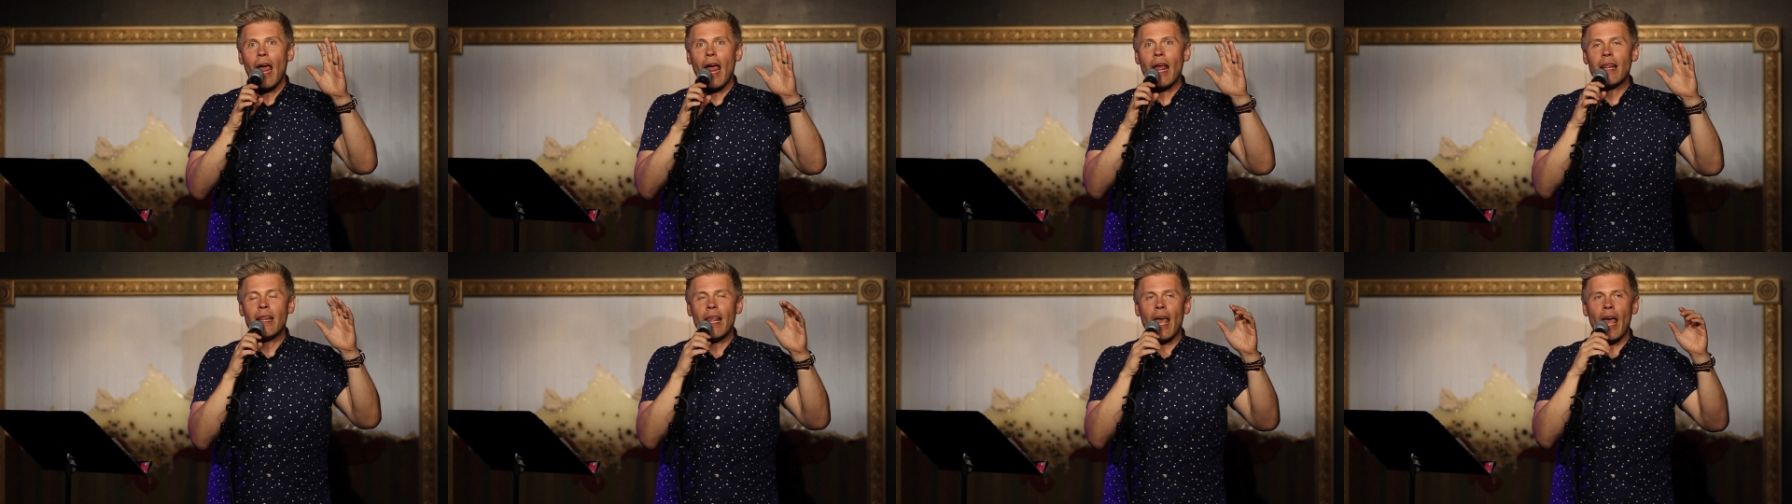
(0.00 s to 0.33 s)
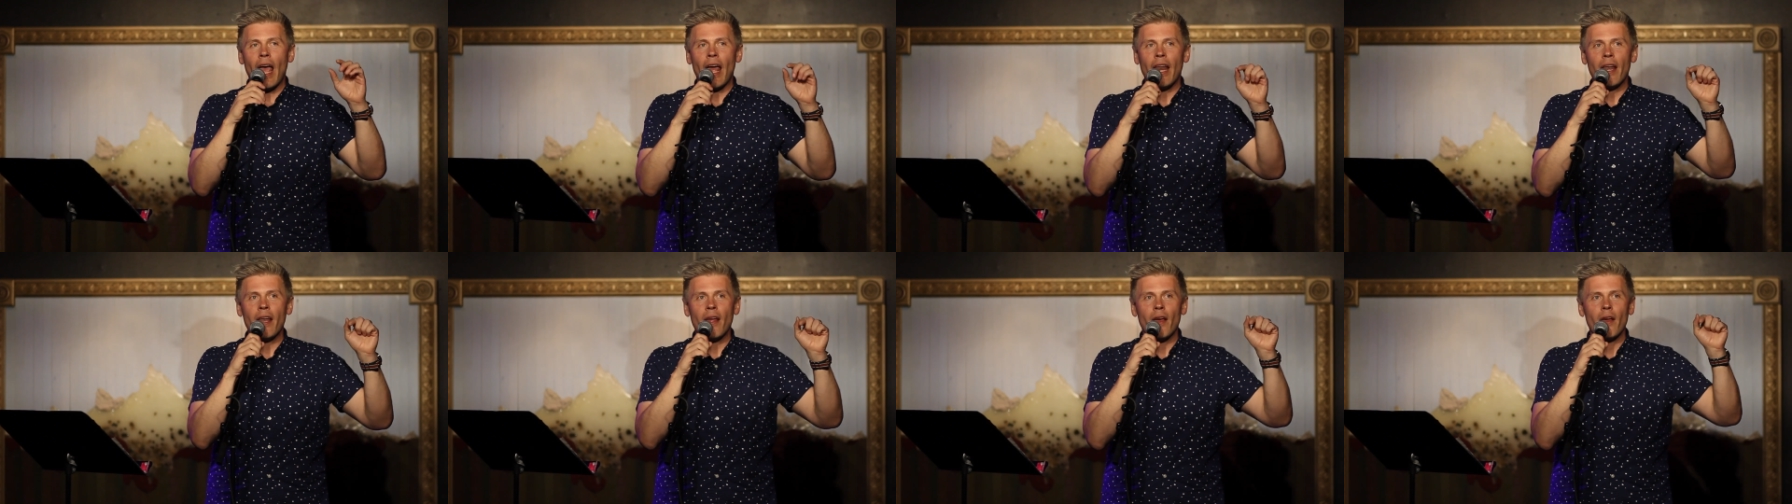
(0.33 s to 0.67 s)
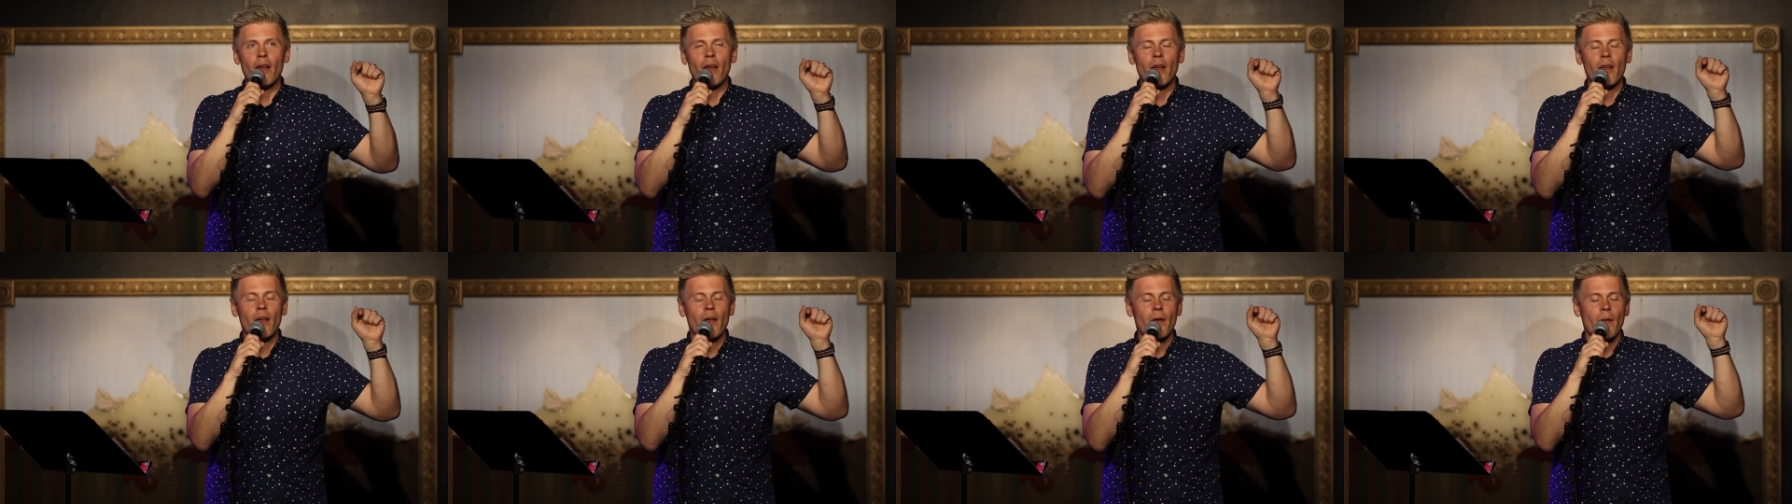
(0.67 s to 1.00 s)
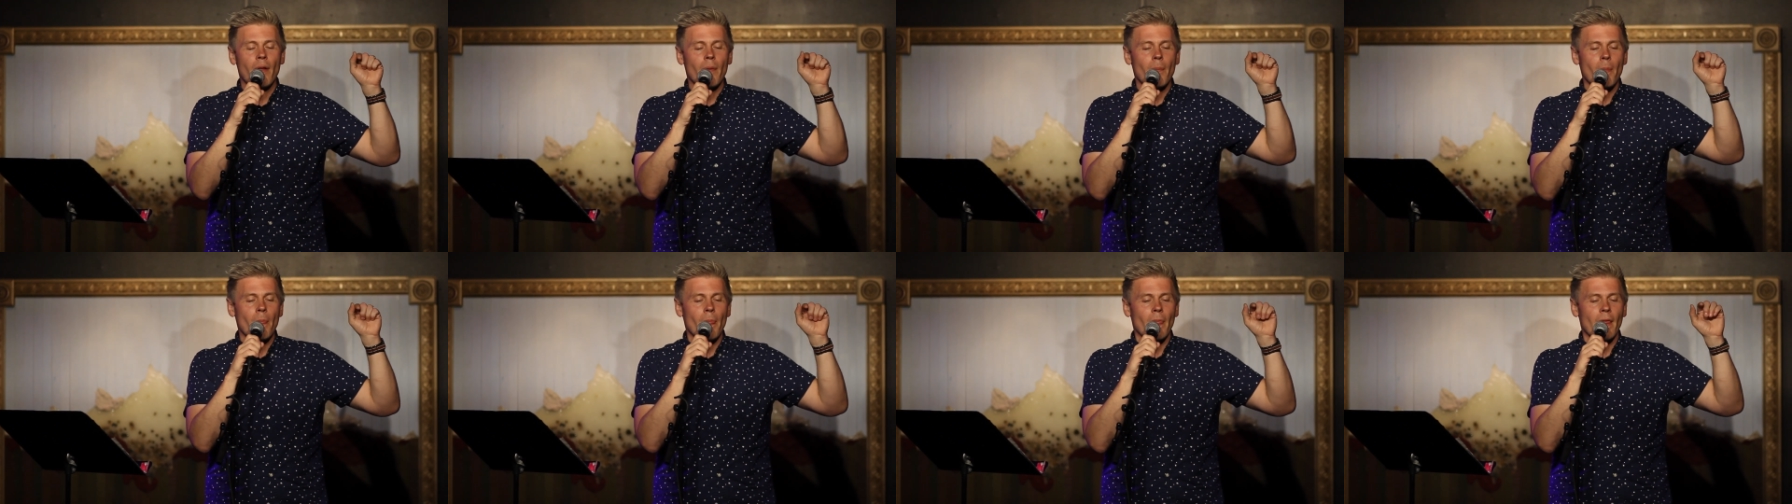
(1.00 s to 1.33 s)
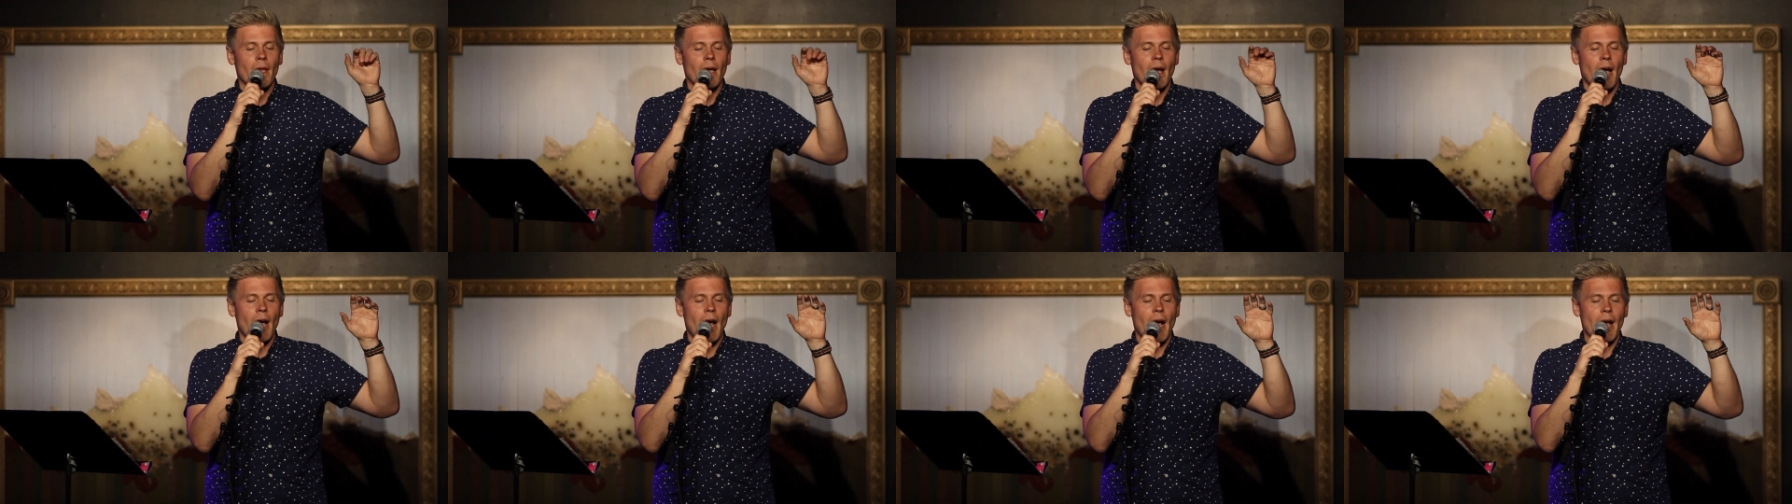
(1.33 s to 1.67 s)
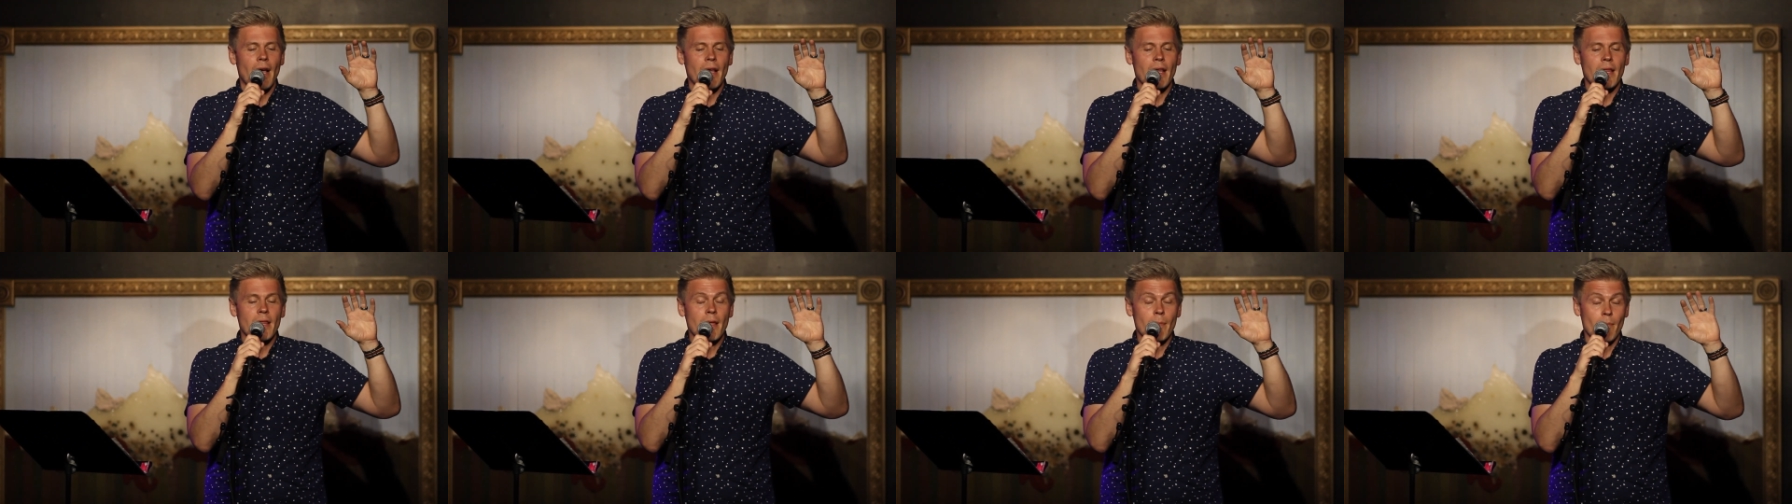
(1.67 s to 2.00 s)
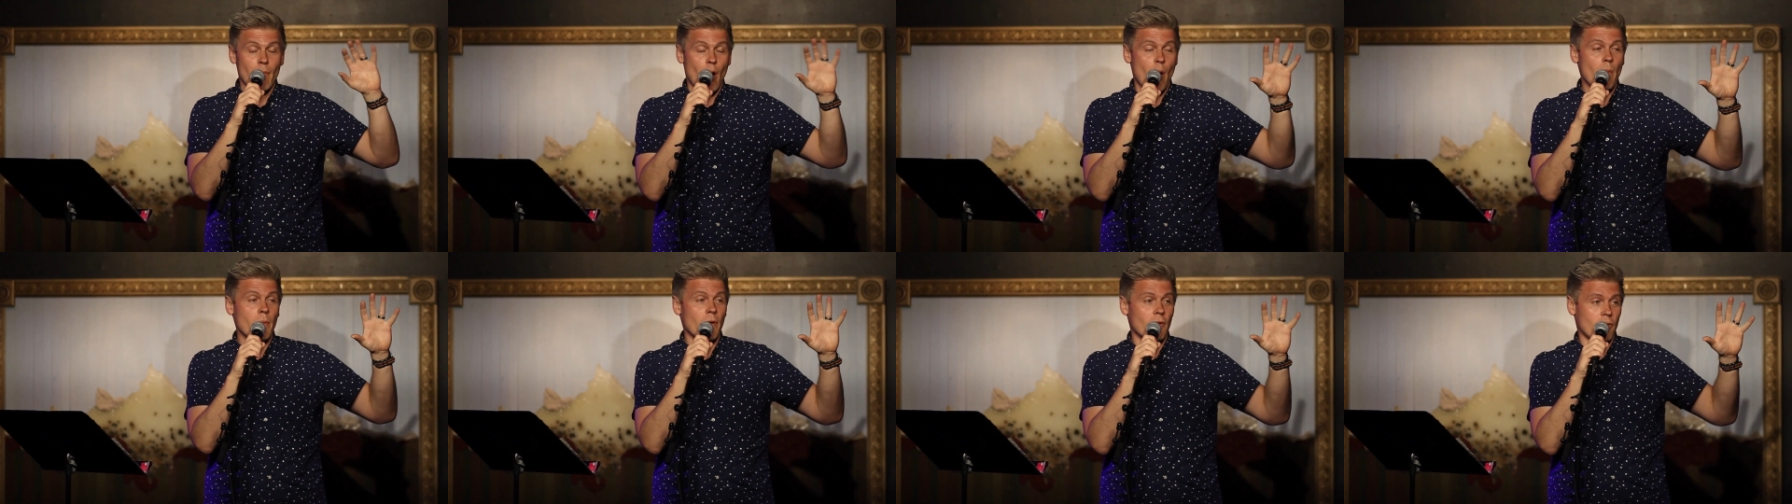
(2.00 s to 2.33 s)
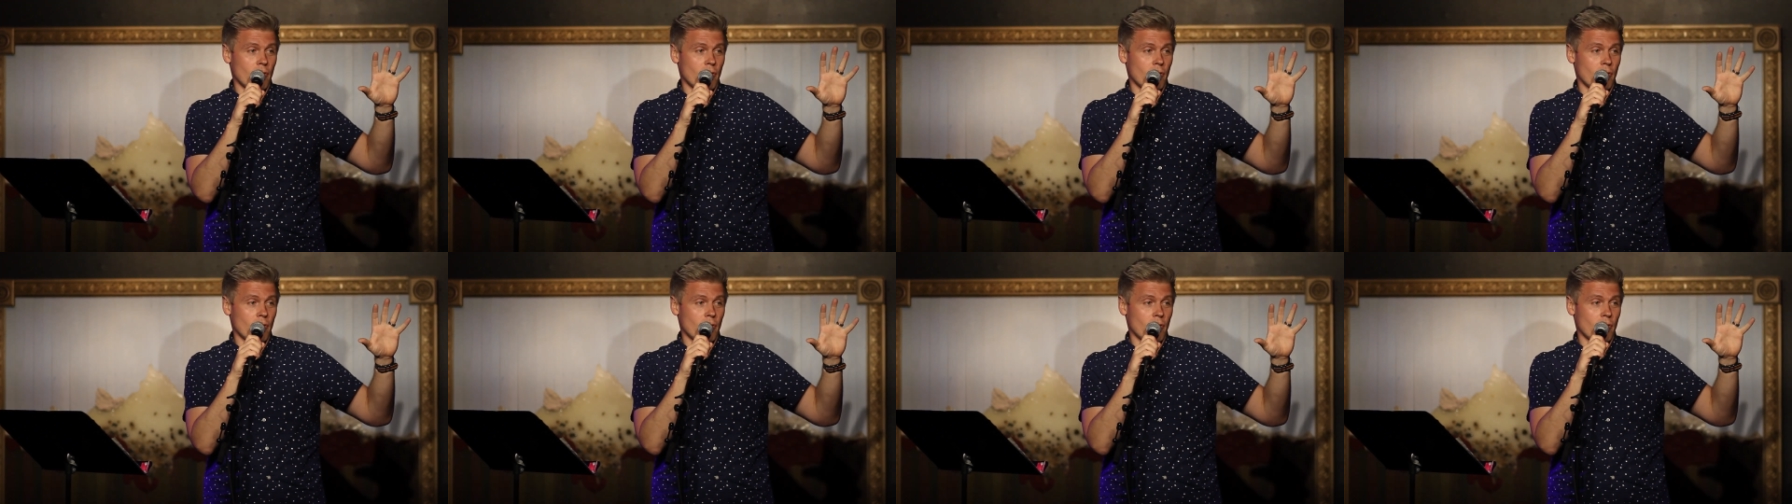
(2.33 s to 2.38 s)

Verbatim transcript: and then the moment